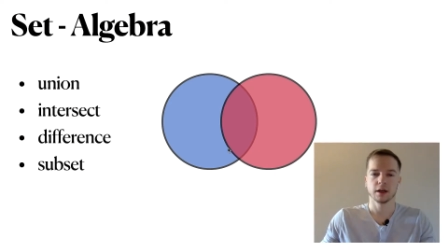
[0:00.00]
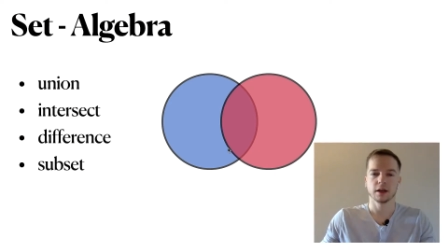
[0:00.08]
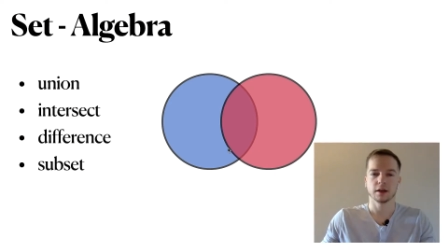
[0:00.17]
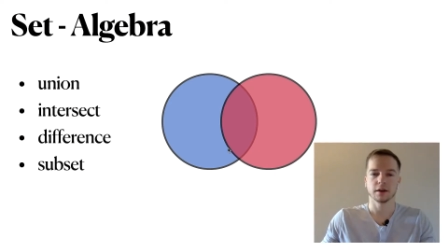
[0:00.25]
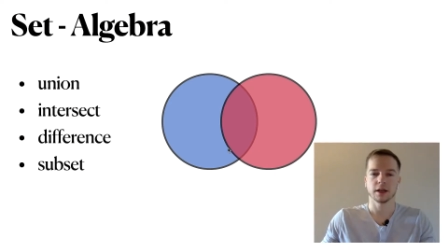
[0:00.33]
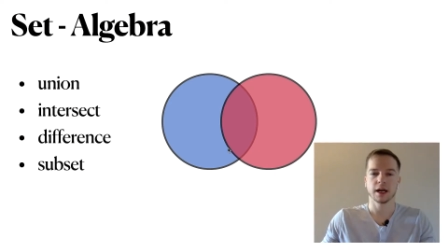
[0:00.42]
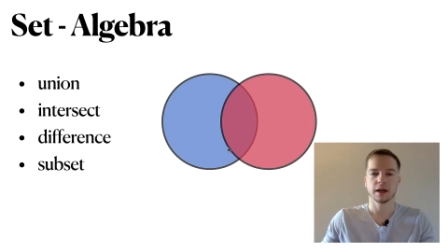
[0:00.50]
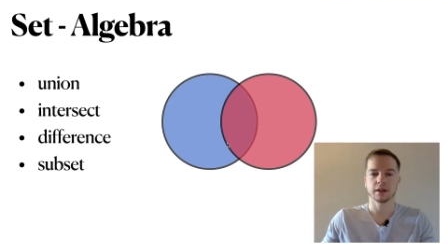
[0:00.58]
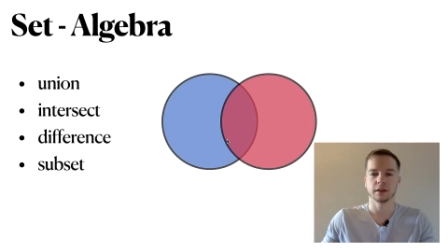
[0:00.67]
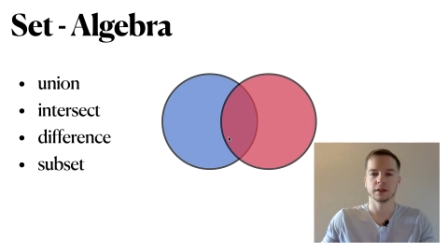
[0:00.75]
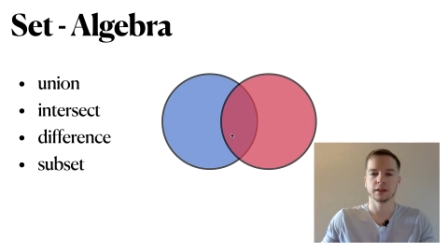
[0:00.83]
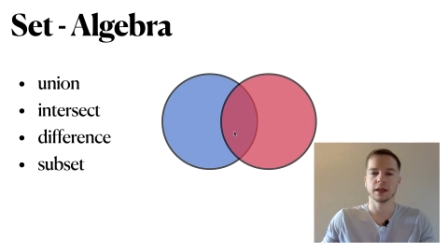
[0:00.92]

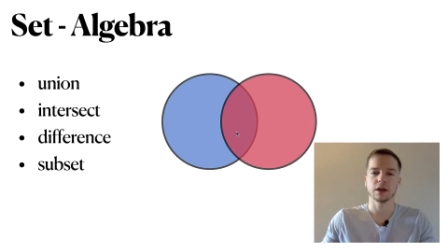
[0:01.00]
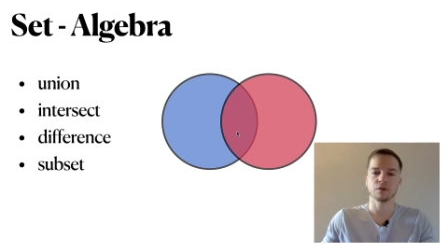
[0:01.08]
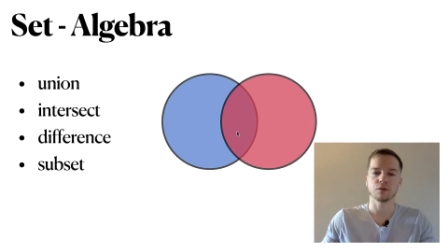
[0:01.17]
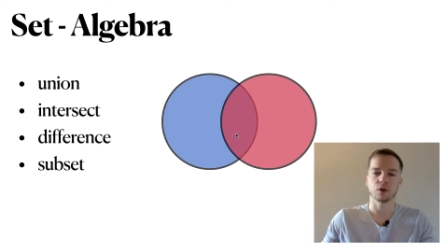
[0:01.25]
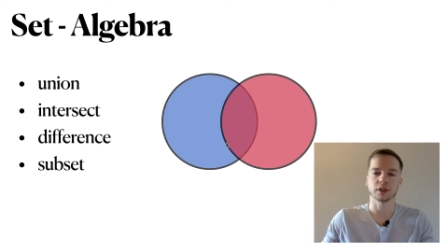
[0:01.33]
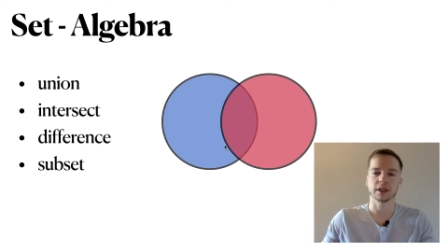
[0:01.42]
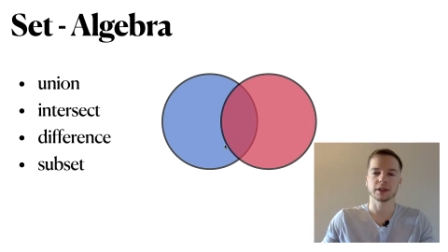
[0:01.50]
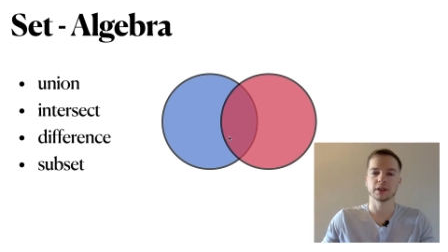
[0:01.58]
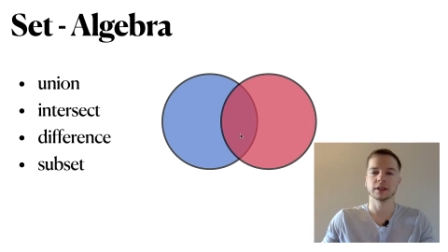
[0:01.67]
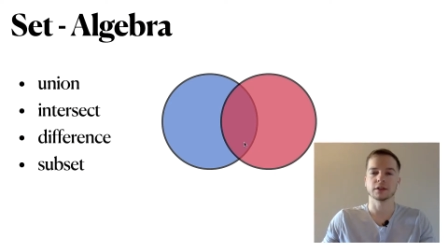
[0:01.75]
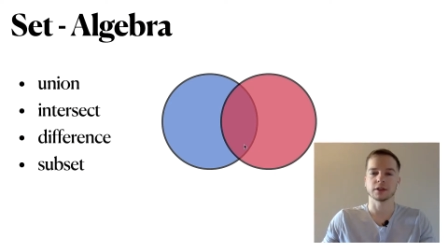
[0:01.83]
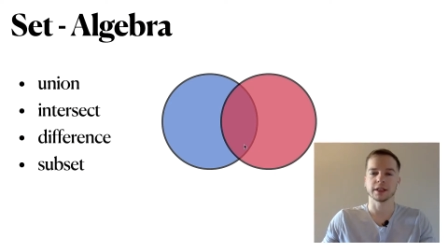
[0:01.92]
And they, of course, can
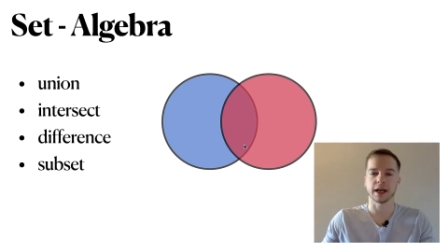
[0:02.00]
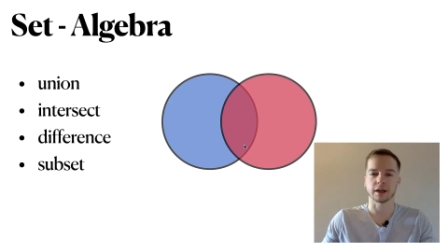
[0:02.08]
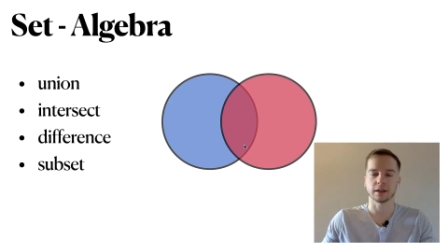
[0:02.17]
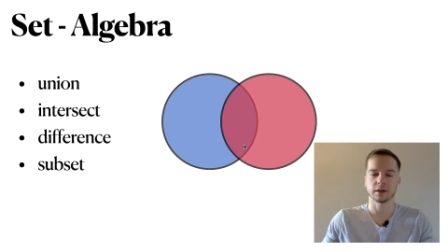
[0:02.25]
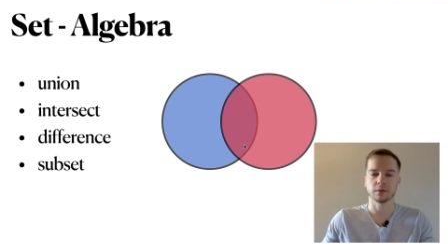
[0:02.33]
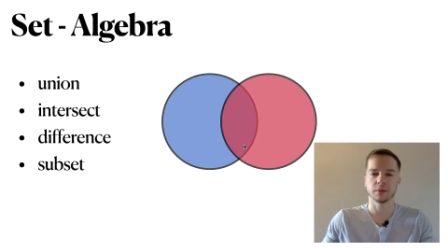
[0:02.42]
intersect,